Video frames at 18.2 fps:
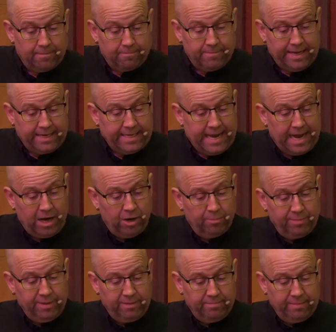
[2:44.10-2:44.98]
may now
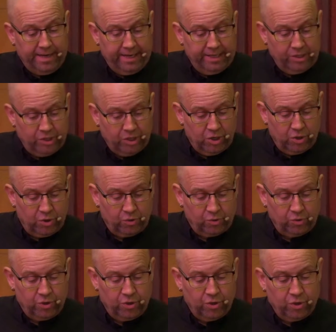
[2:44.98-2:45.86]
be made
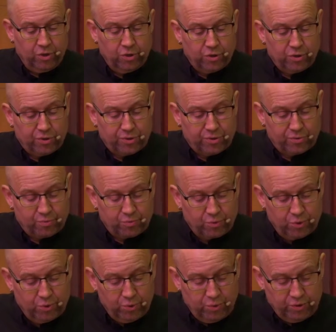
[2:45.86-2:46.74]
known
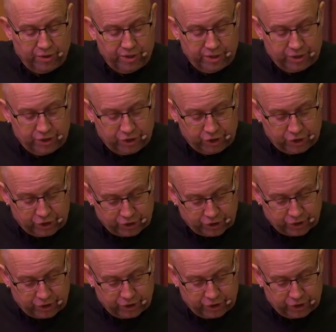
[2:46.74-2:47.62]
through the
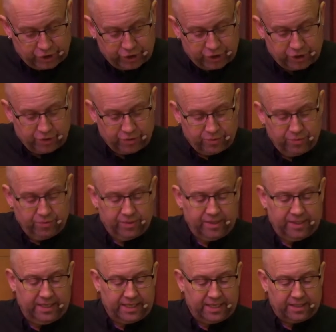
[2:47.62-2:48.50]
church, through
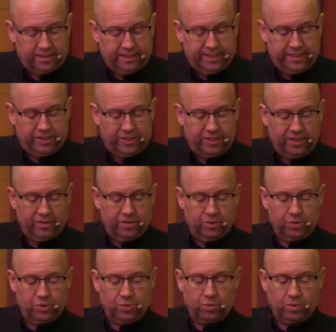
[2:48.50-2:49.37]
the ecclesia,
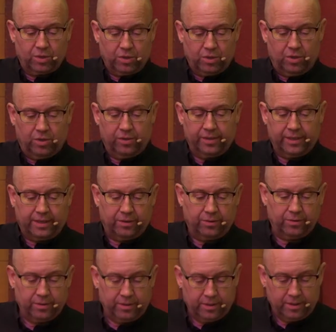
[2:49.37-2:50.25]
those who are called
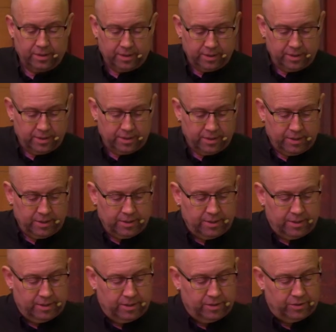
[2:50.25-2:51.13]
out,
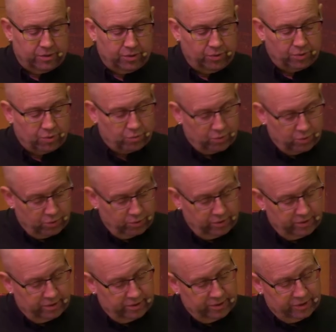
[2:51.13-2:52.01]
to the
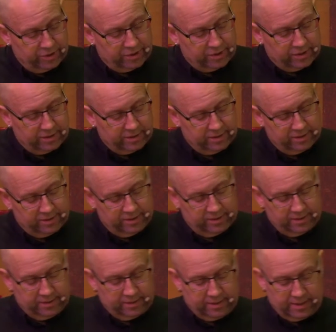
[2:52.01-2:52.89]
rulers
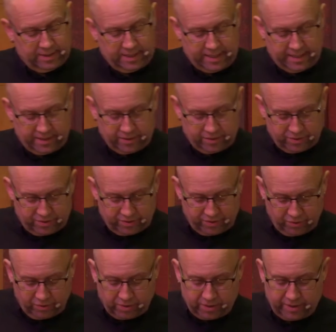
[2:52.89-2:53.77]
and
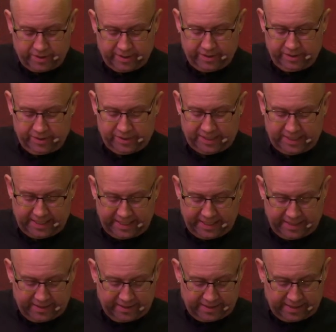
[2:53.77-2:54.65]
authorities
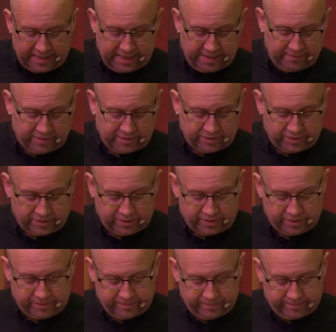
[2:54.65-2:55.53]
in the
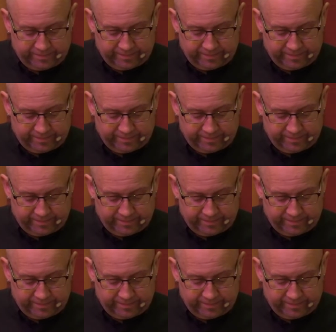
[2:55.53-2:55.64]
heavens.